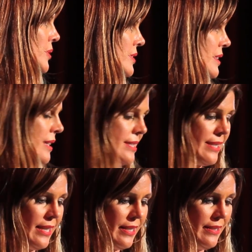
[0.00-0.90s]
Eli
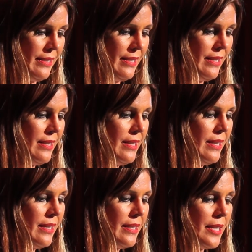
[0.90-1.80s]
said.
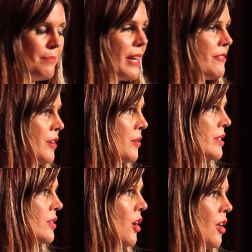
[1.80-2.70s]
"Get my phone
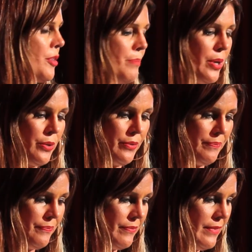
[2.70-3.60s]
and call the boat.
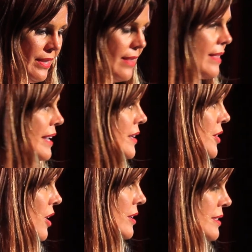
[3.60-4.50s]
They can
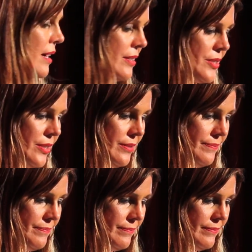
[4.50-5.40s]
call a doctor."
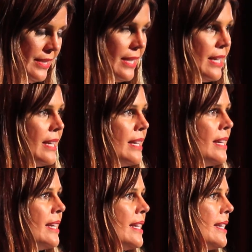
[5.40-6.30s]

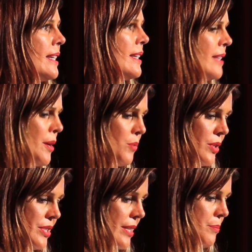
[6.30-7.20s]
Eli
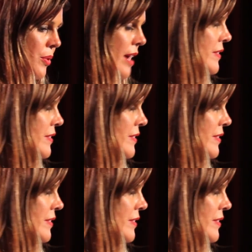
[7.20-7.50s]
worked on a private